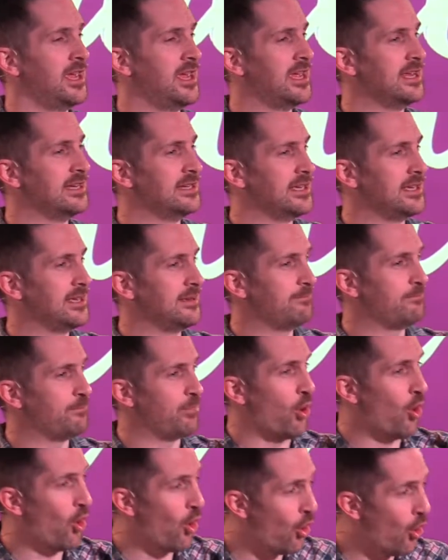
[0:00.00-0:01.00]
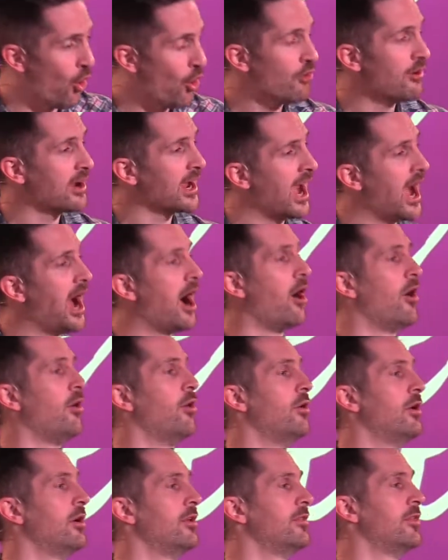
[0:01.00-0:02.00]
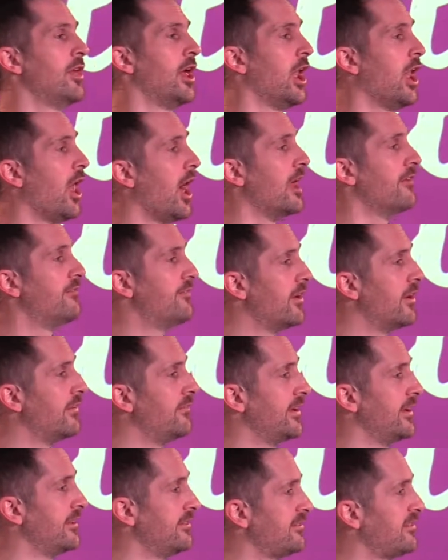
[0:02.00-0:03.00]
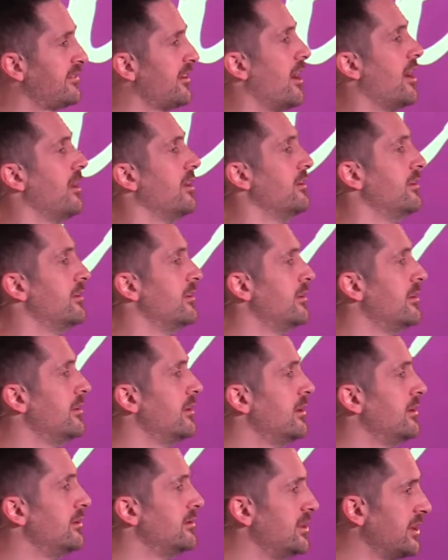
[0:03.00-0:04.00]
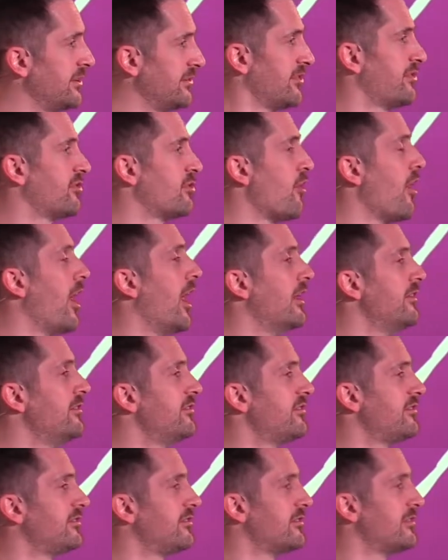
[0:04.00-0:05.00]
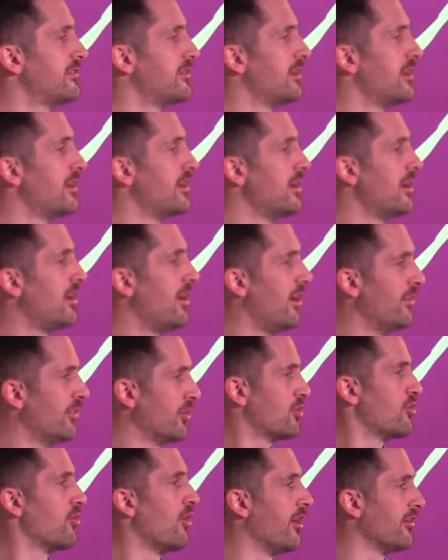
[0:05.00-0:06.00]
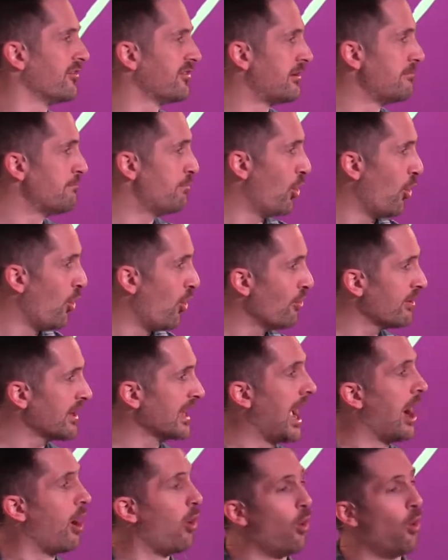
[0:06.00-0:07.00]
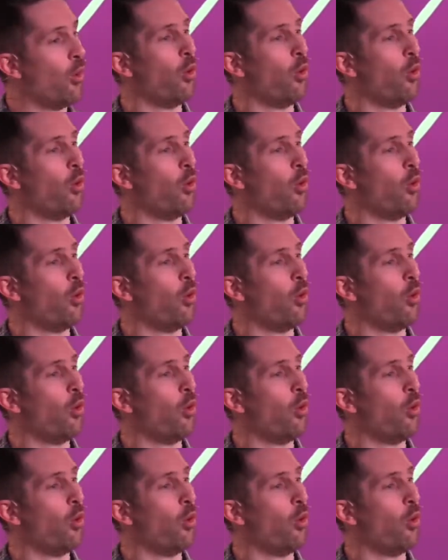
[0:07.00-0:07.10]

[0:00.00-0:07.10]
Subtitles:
in pouring out the life of his son, Jesus Christ, on the cross, in pouring out